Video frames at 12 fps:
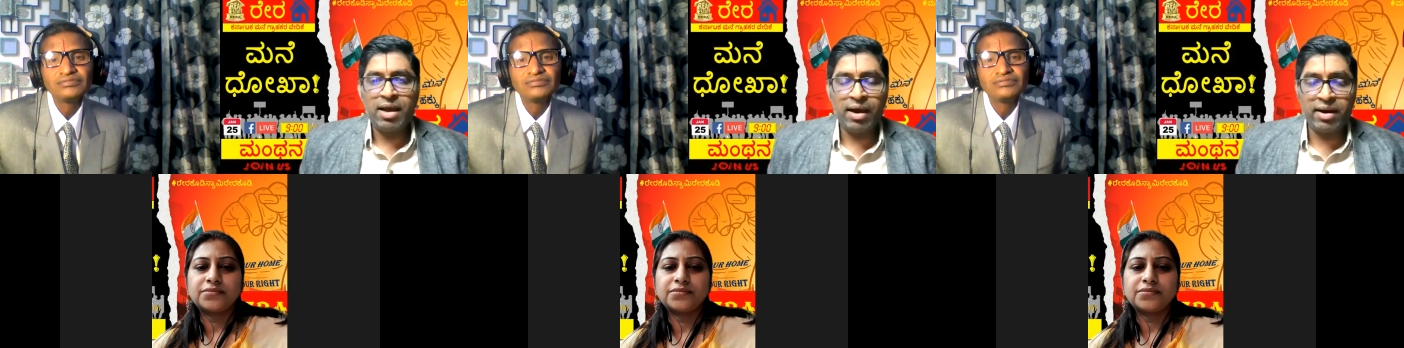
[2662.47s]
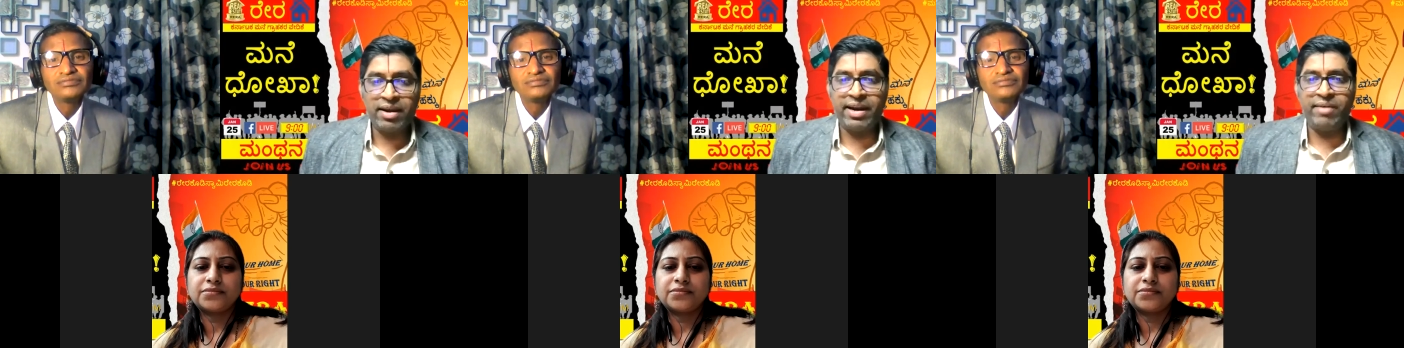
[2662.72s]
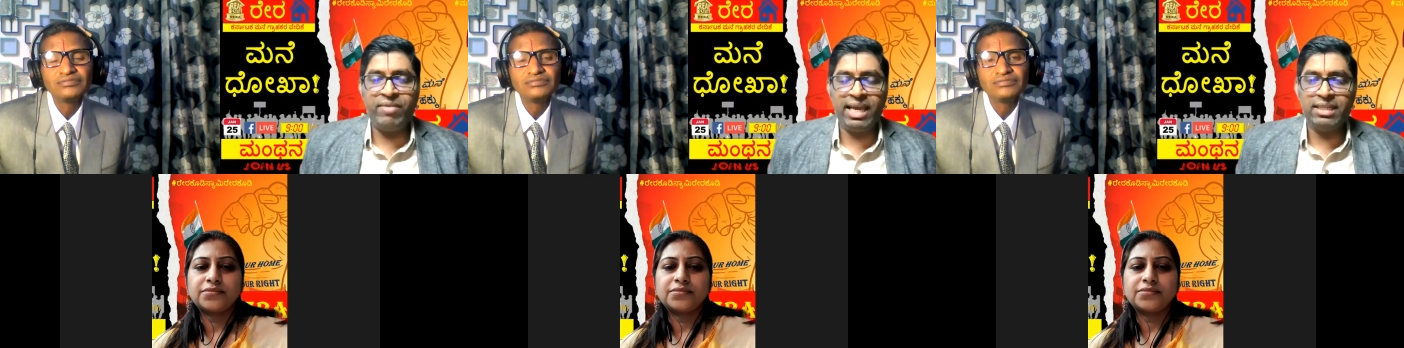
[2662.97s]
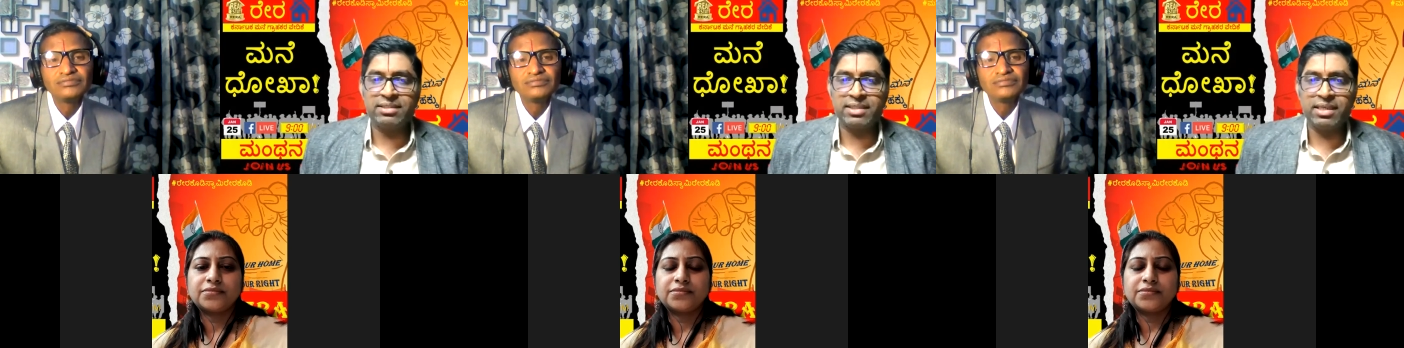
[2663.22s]
Speaker 1: her
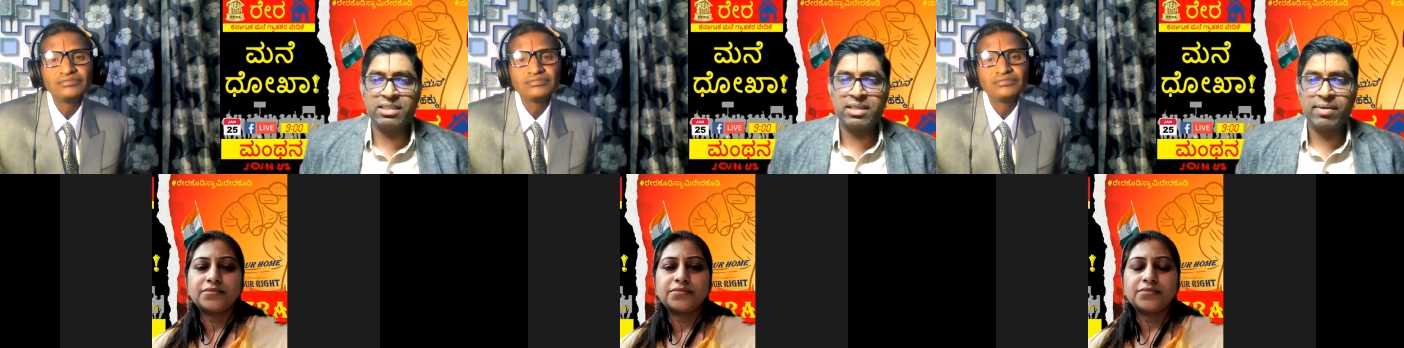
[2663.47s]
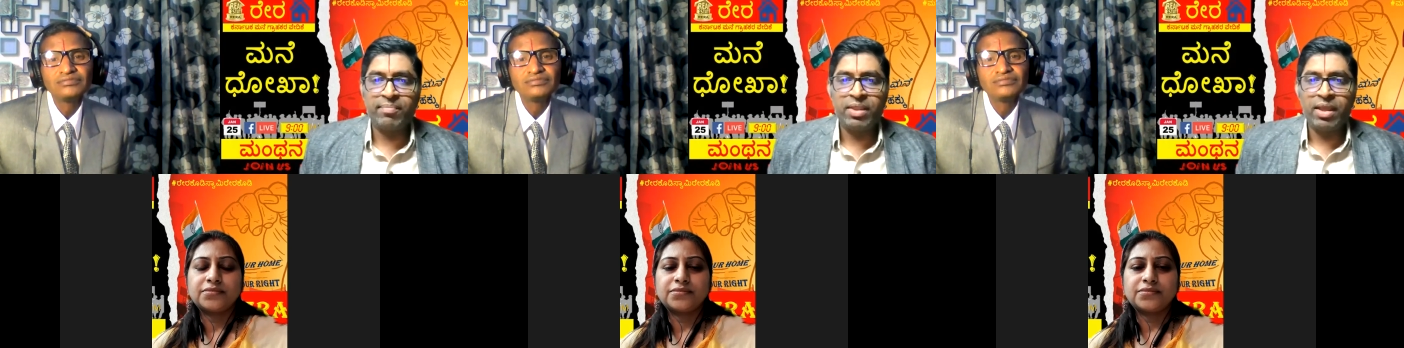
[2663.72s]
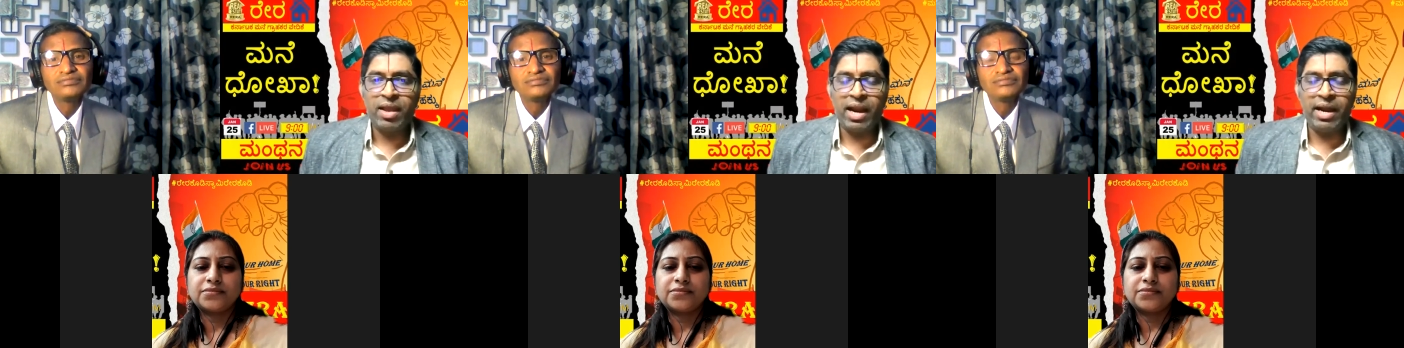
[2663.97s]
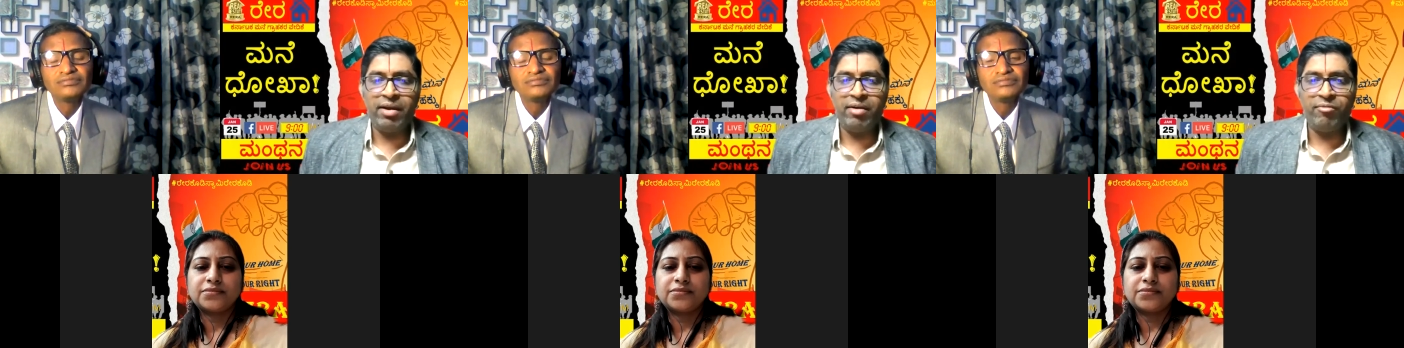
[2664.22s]
grievances.
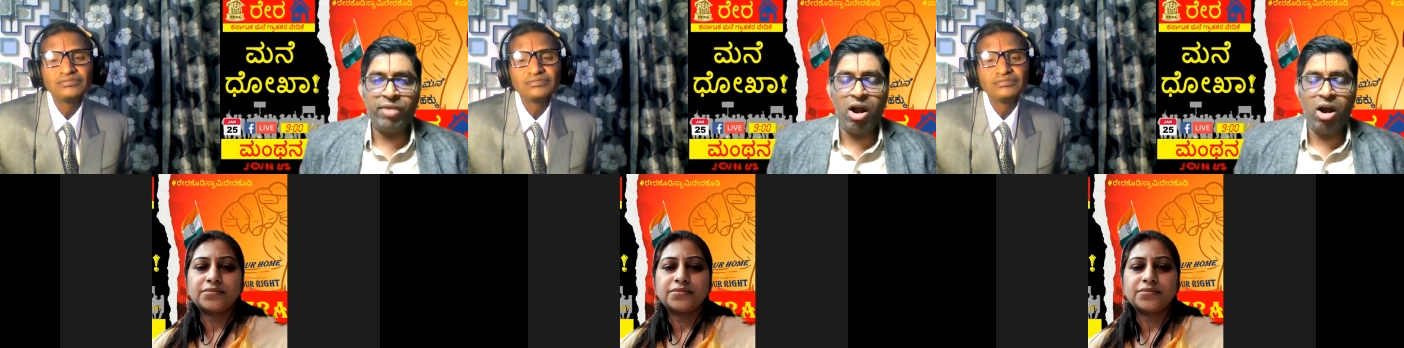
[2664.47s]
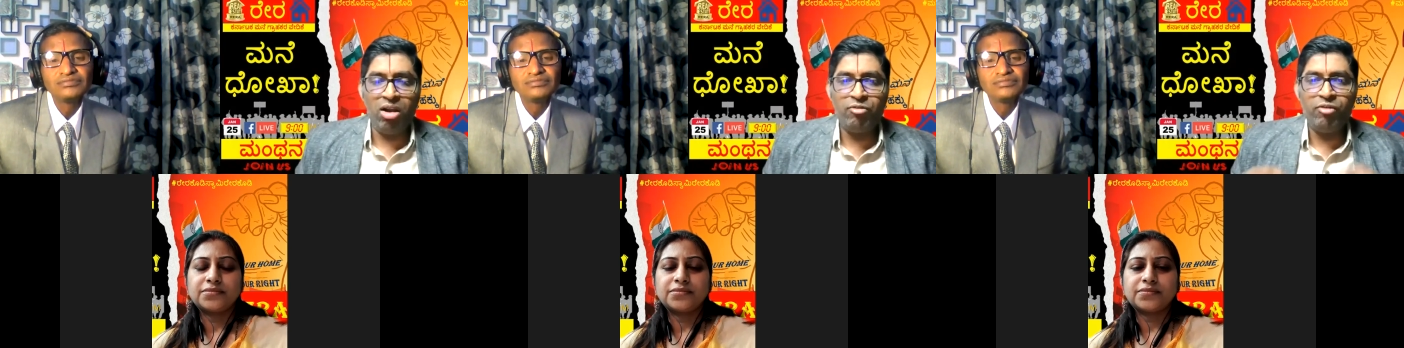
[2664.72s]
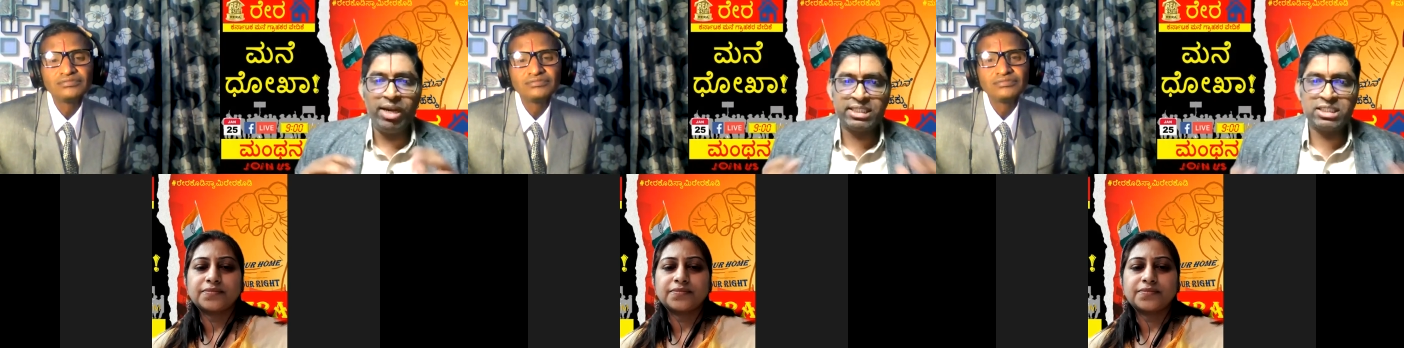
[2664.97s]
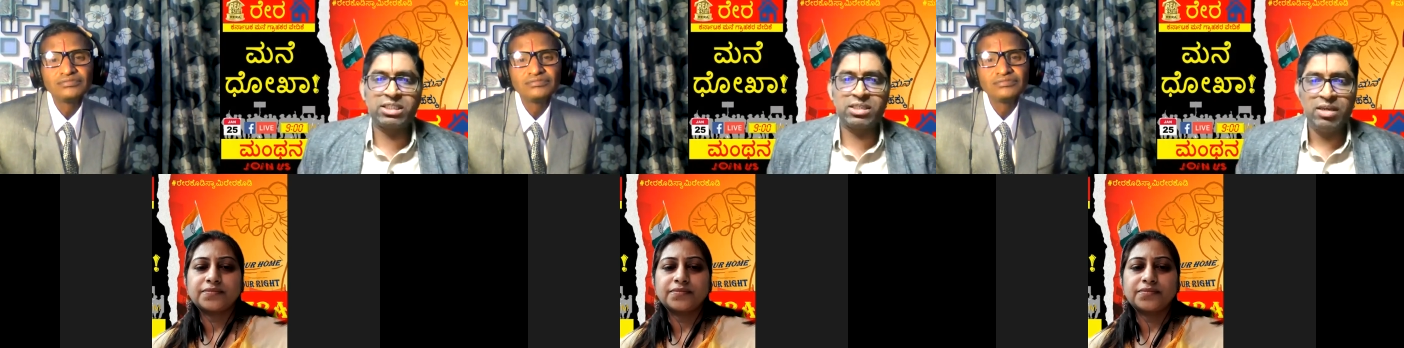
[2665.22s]
And we all
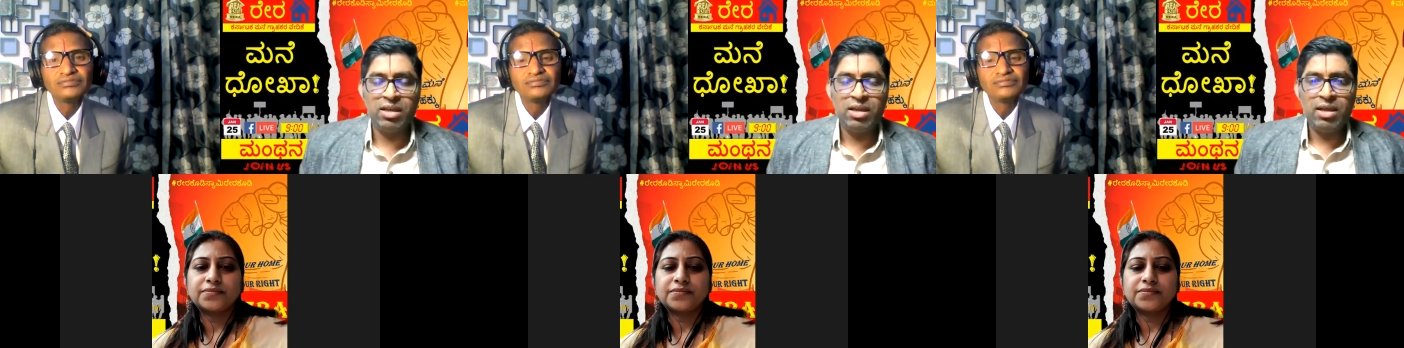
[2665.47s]
wish